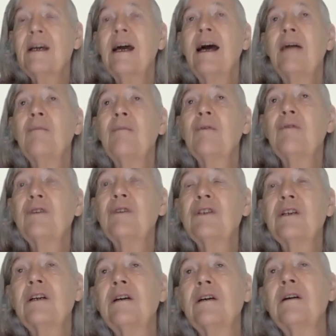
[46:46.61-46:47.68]
and we've got
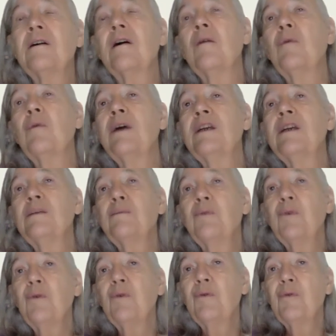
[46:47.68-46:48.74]
a way to
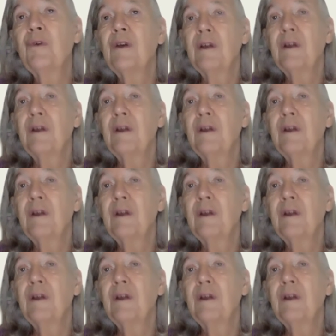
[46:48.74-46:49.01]
prove